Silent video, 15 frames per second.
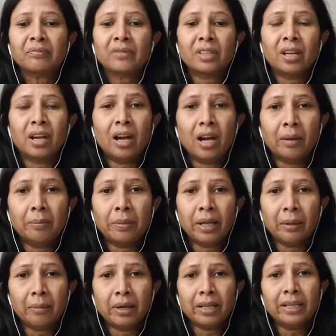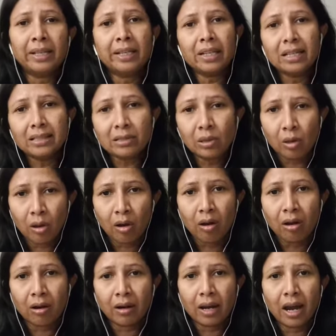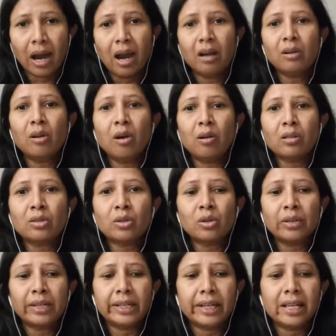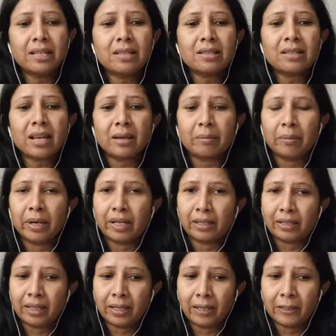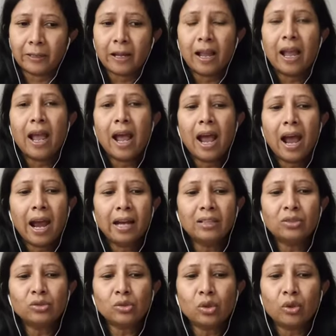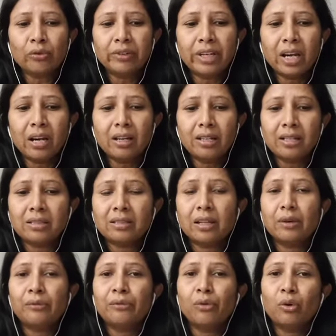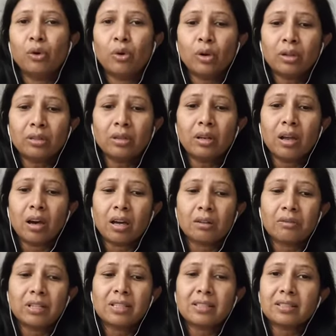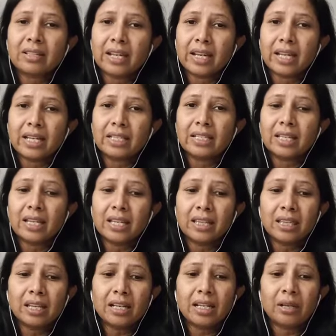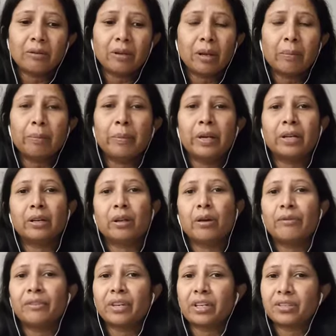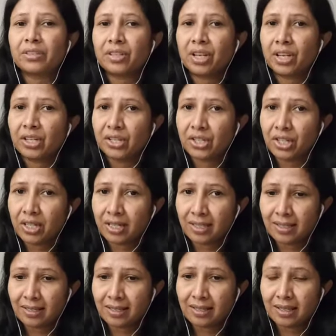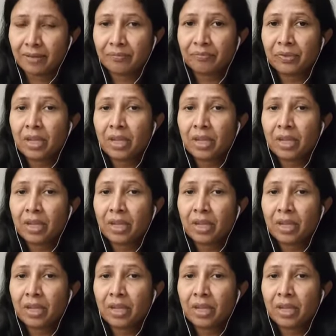abdomen, it is long and also it is segmented. And Zoea is the fourth larval stage in the development of crustaceans.